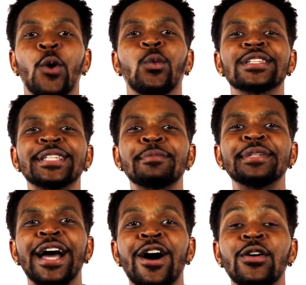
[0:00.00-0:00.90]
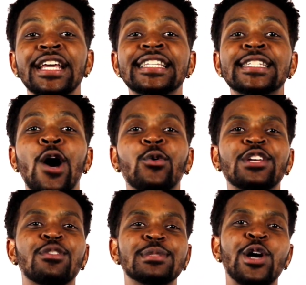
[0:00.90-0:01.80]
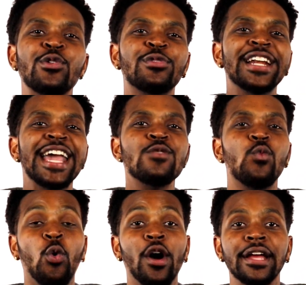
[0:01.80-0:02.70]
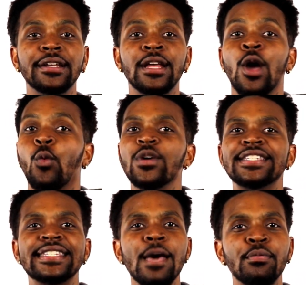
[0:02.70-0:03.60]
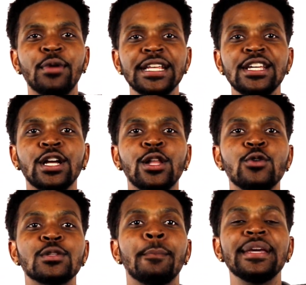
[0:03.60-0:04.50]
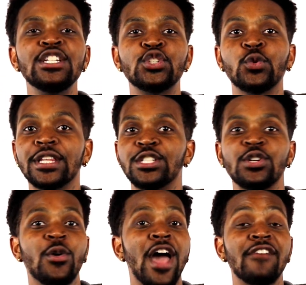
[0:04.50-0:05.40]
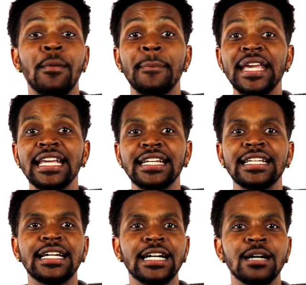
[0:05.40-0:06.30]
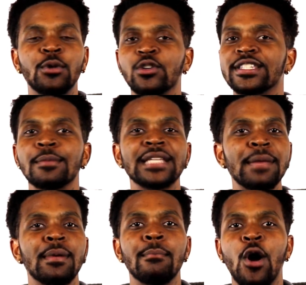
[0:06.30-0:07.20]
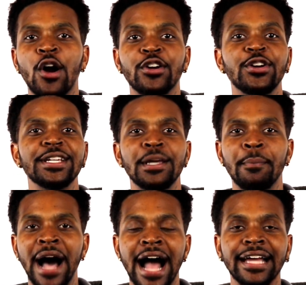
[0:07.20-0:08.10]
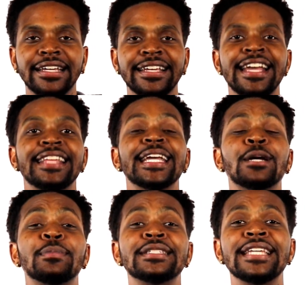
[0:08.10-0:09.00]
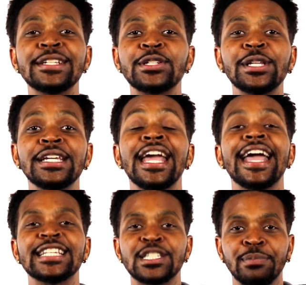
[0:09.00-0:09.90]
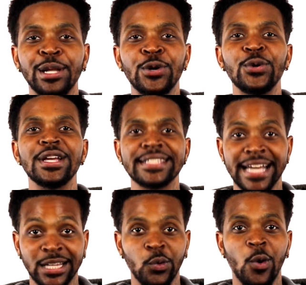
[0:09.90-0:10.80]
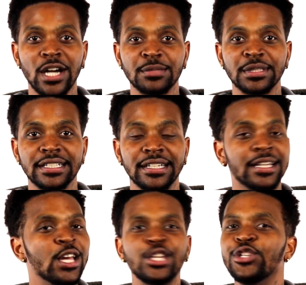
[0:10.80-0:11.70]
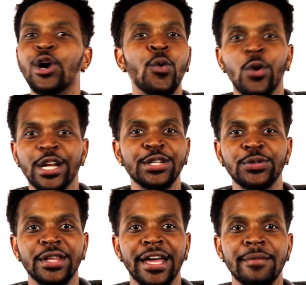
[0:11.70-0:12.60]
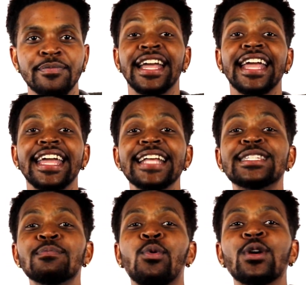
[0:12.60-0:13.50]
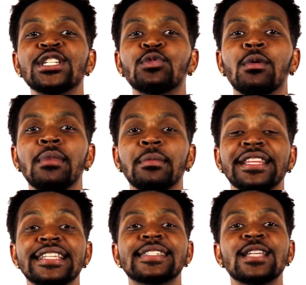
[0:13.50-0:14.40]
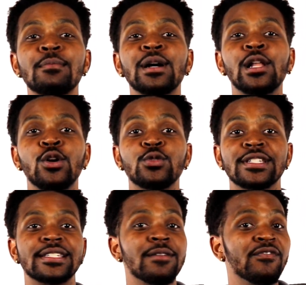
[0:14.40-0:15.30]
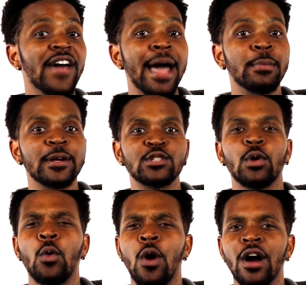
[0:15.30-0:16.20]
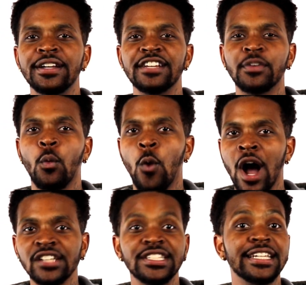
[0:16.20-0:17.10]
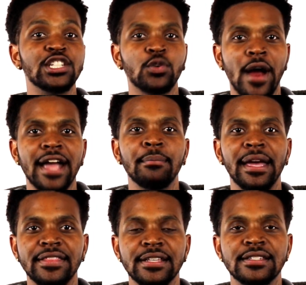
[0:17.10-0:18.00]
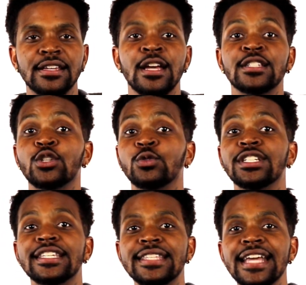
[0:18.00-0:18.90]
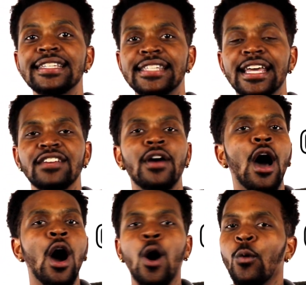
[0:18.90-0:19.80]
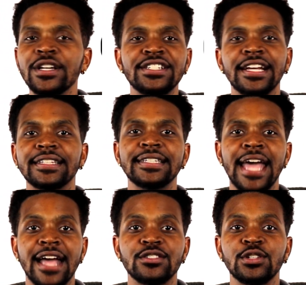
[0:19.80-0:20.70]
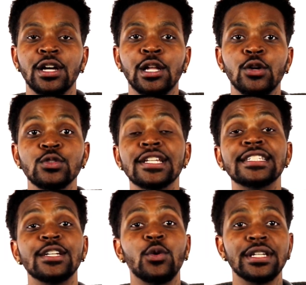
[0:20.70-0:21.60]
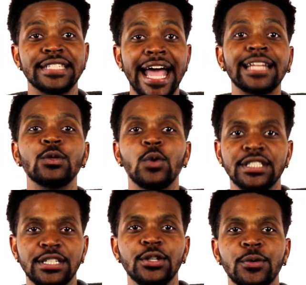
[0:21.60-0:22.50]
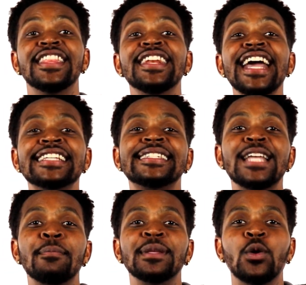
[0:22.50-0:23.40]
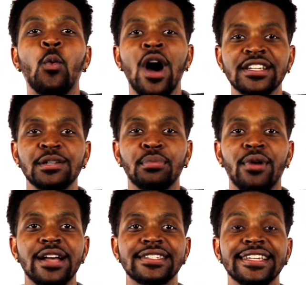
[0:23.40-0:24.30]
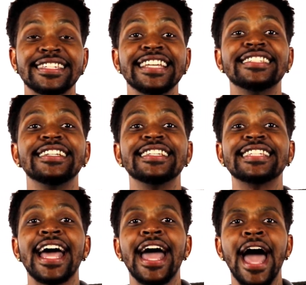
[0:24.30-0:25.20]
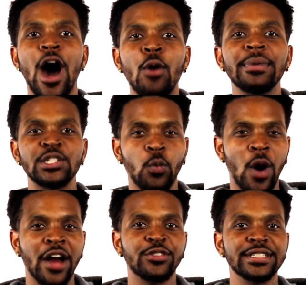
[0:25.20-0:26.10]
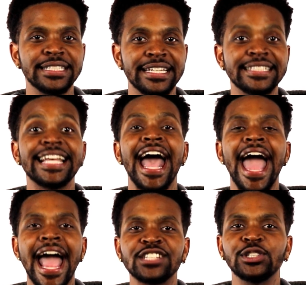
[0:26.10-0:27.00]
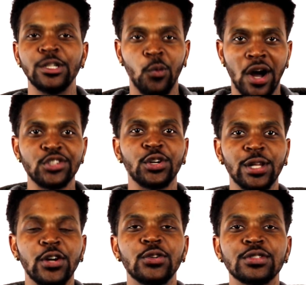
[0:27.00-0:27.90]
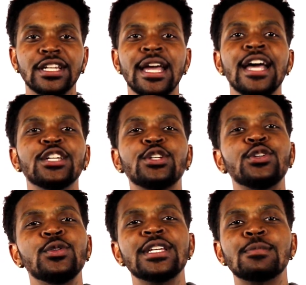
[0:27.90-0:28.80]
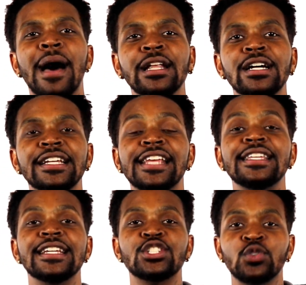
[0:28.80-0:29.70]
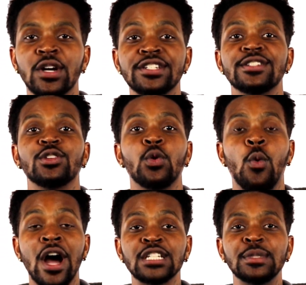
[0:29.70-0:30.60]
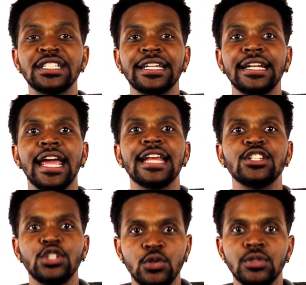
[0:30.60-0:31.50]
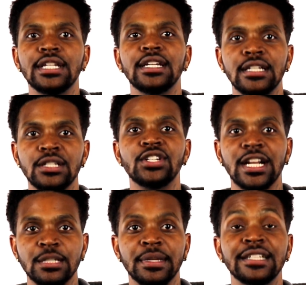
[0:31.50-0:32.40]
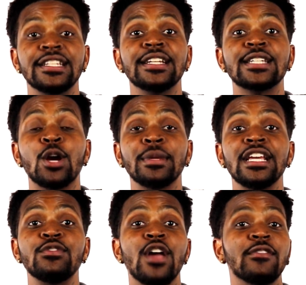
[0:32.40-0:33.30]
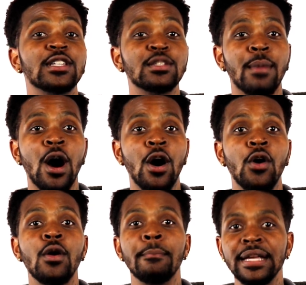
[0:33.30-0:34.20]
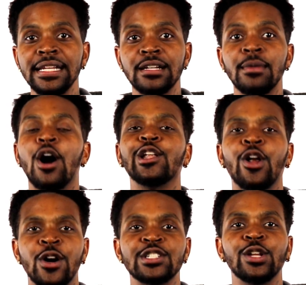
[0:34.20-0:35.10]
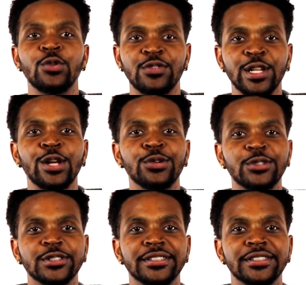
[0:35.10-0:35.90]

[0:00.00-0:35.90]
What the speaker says: What's up, y'all? It's Tony from Tony Renee 1. When separating your clothes, be sure that you don't have a pen, gum, or some type of marker in your pocket that could potentially explode inside the wash machine. You don't want to do that. It's important to remember that some clothes and some fabrics require different washing and drying methods. So to stay safe, always check the tags on your clothes to know exactly what to do. The next step in the washing process is to decide how much water is needed to actually wash your clothes. You do this by looking at the instructions on the wash machine and using good judgment to determine if you have a small, medium, or large load of clothes.